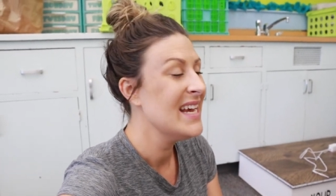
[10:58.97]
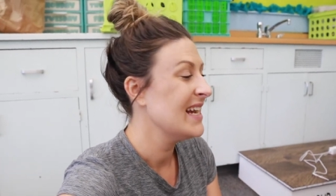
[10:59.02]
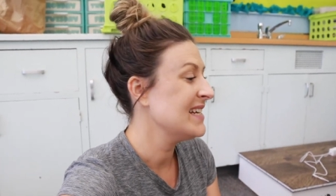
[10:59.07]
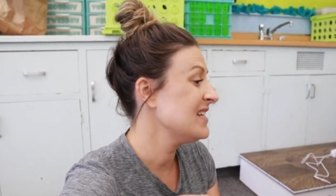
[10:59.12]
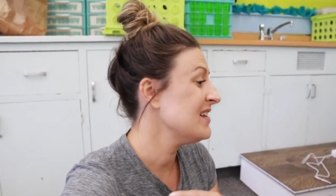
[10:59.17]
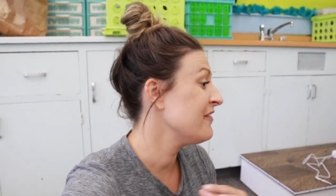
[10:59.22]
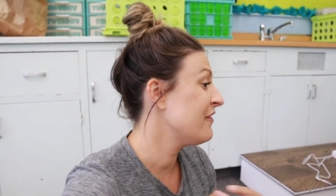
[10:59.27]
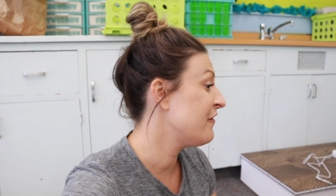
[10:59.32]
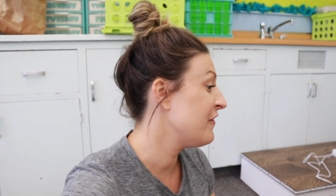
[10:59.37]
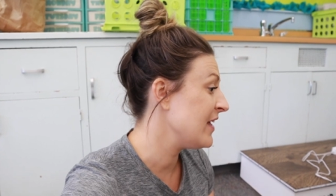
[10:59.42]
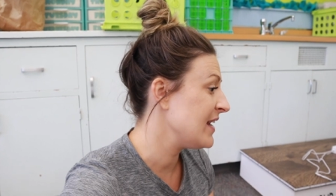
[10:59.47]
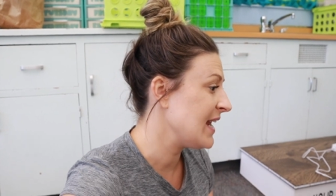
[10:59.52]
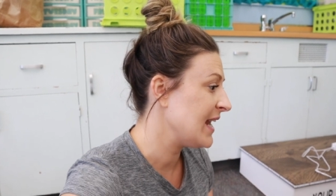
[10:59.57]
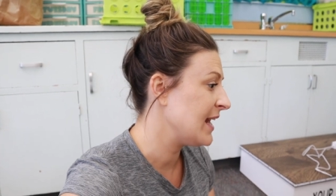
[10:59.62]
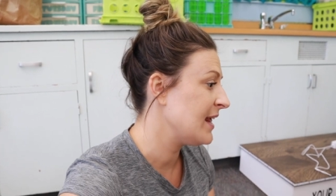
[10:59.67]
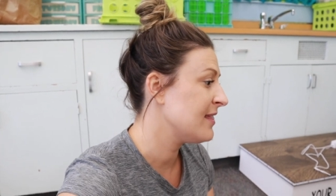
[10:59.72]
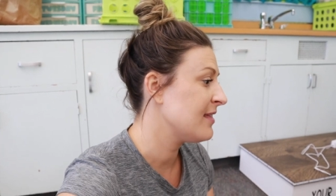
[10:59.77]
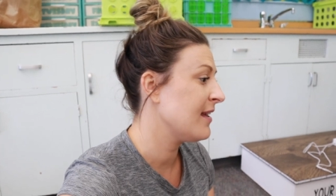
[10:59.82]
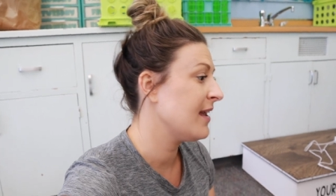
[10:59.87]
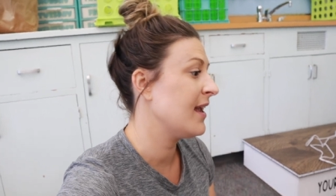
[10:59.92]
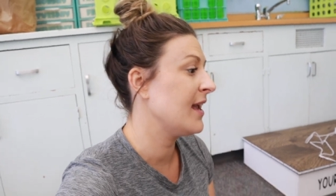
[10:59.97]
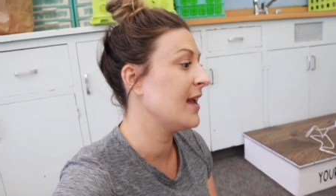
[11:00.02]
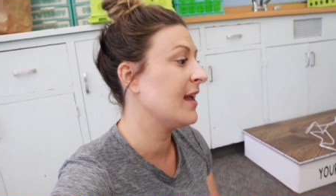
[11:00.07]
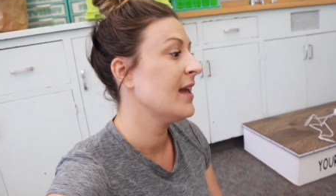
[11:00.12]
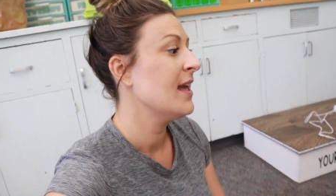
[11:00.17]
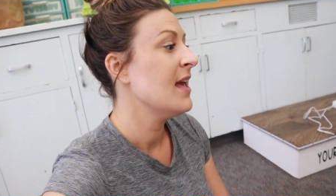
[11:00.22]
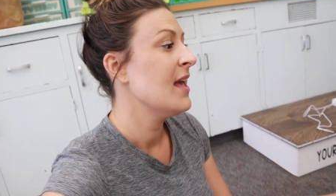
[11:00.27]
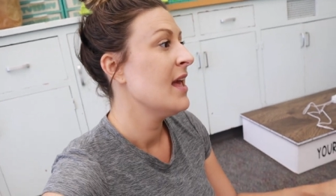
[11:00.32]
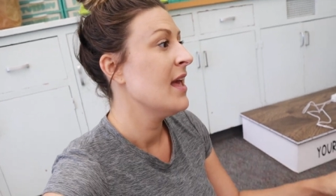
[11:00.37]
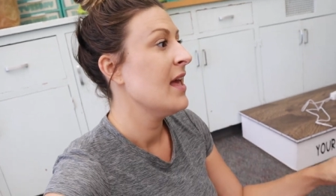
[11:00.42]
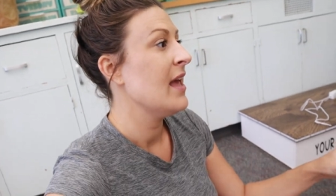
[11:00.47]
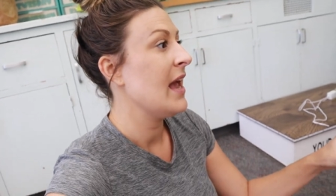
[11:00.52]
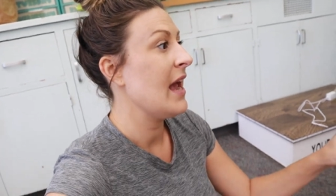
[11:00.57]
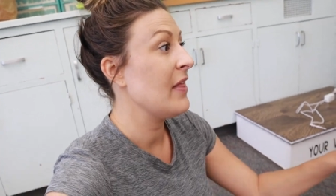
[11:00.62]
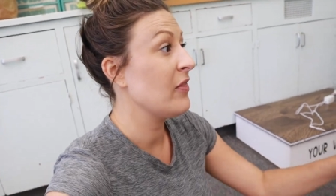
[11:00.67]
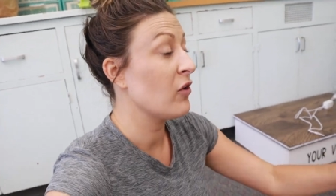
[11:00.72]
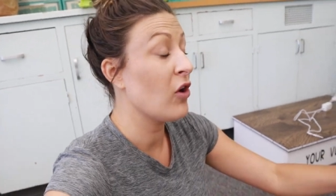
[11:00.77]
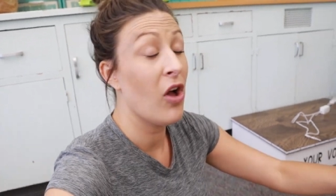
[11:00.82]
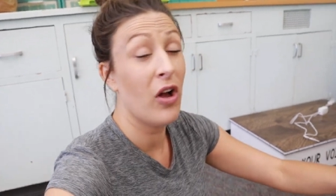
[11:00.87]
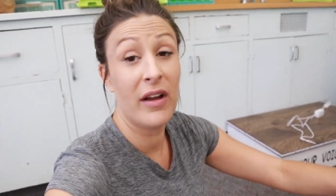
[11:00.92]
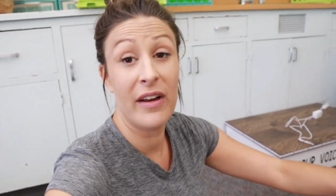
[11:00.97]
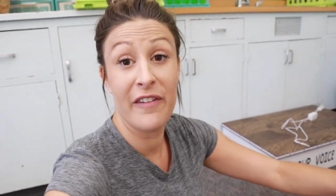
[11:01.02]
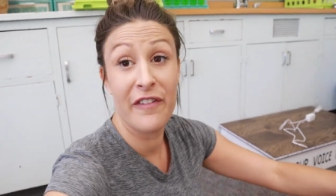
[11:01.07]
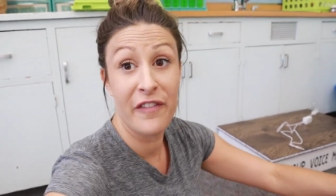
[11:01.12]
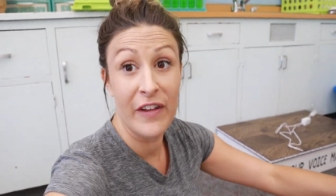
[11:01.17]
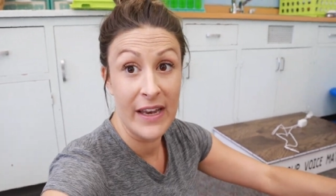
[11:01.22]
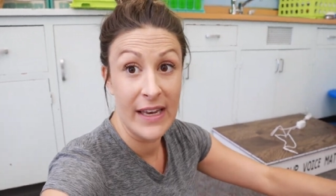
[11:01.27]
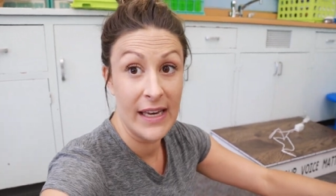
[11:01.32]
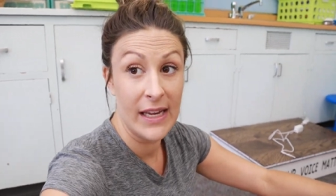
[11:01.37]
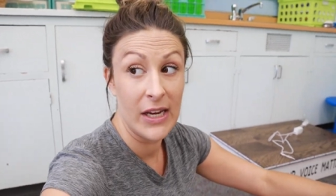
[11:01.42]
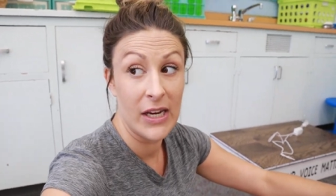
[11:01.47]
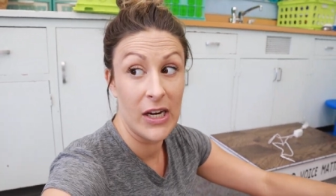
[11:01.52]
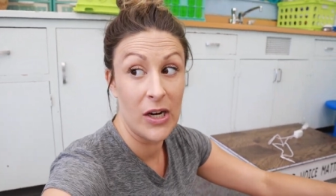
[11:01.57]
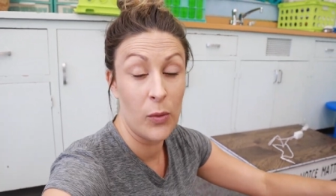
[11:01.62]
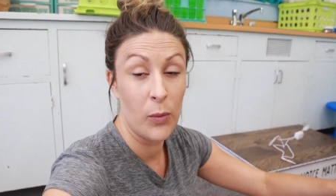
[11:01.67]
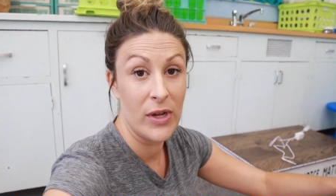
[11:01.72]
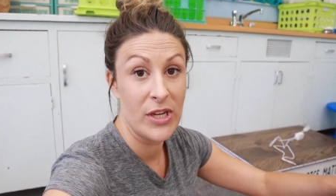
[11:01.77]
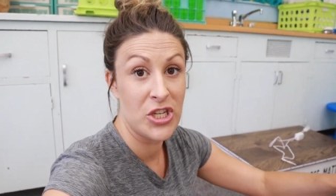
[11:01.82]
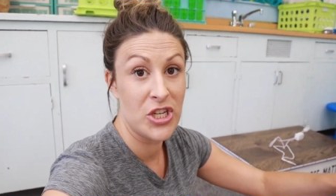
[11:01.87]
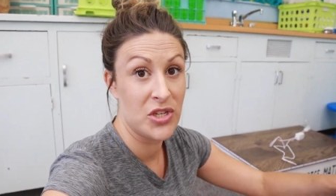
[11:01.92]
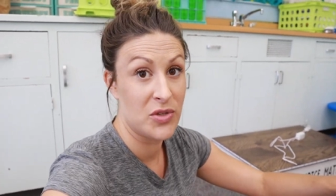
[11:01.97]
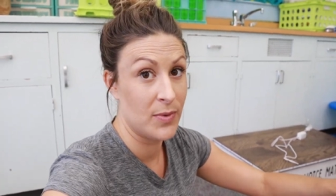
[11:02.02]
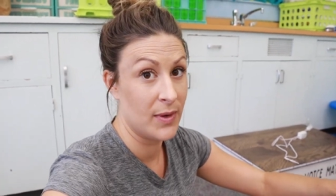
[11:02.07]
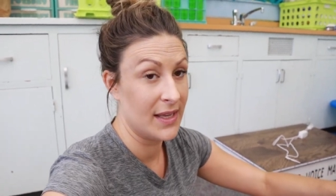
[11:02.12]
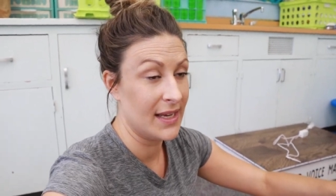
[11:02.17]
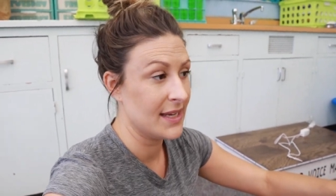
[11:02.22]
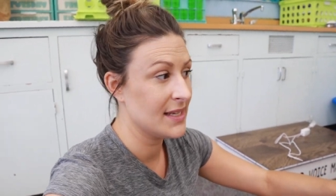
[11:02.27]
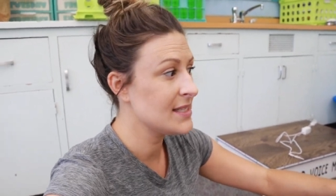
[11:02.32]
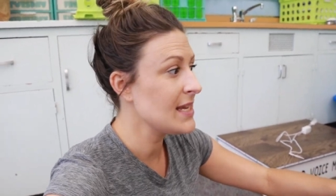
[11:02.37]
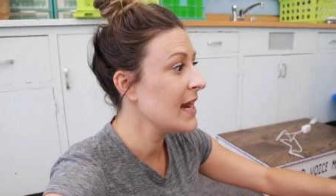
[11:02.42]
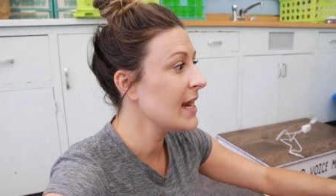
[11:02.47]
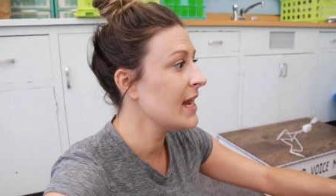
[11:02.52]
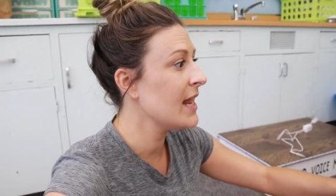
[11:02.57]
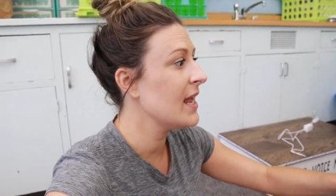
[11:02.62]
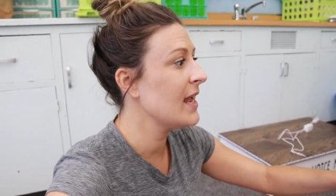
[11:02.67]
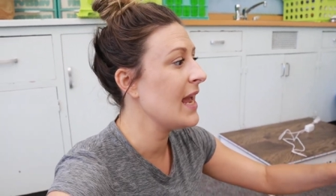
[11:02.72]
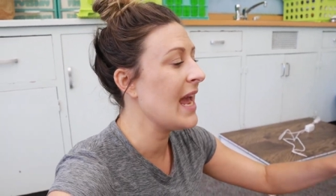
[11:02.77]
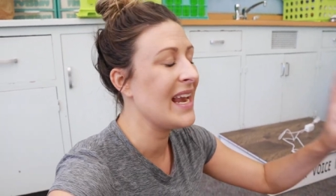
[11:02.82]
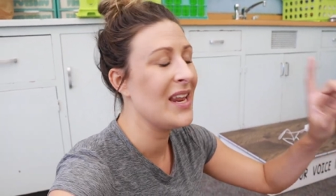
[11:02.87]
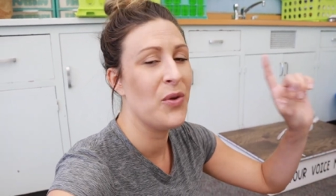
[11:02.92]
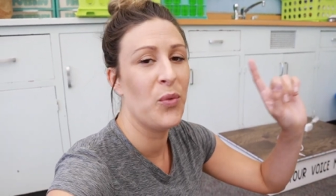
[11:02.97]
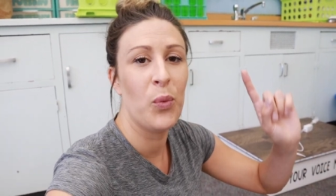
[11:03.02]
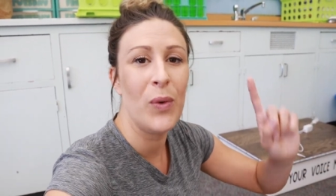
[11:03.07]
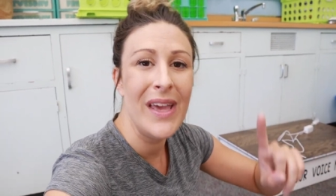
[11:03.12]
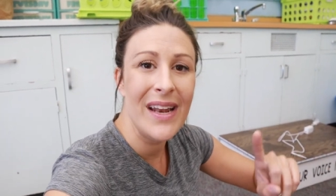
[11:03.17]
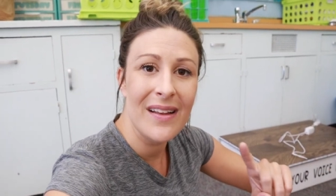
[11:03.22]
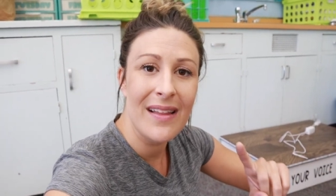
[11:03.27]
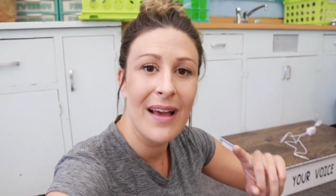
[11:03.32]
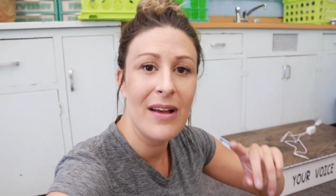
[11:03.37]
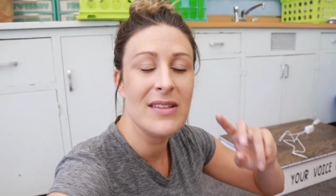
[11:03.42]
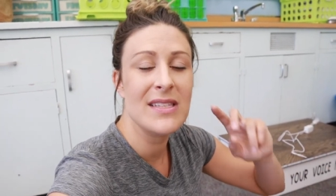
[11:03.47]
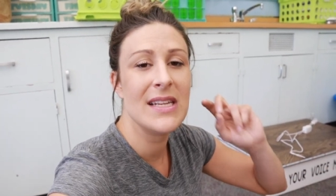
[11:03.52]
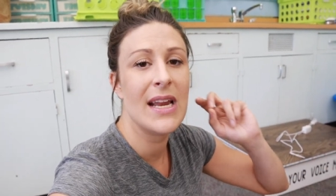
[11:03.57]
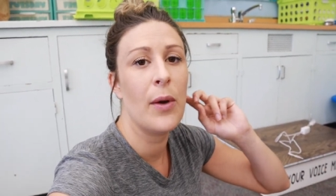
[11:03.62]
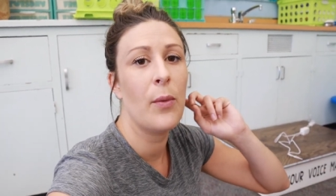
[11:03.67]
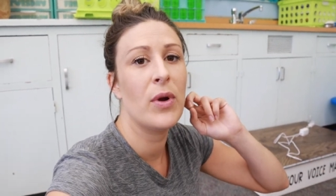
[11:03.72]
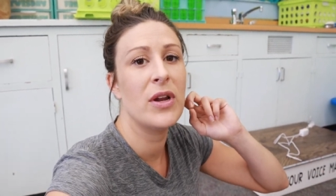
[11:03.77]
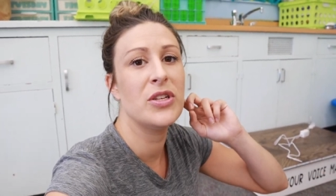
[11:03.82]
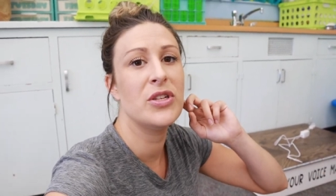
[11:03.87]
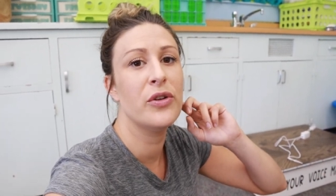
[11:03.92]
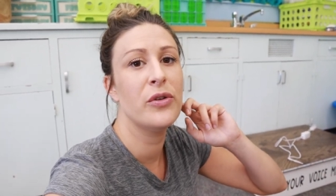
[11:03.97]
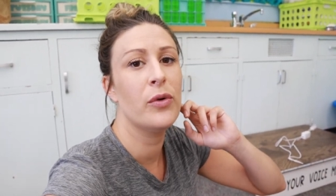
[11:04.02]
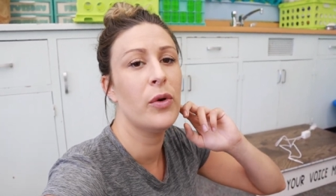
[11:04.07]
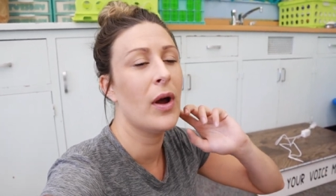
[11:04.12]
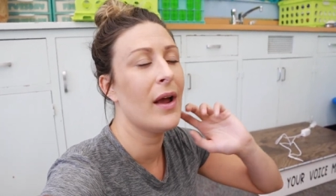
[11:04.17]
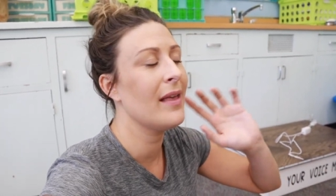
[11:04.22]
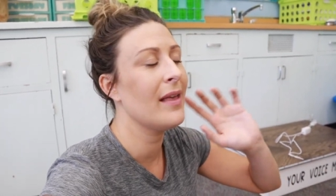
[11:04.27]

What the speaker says: It didn't fit in anything, and they're all gonna fit in here, which is really exciting. Any read alouds that I wanna do,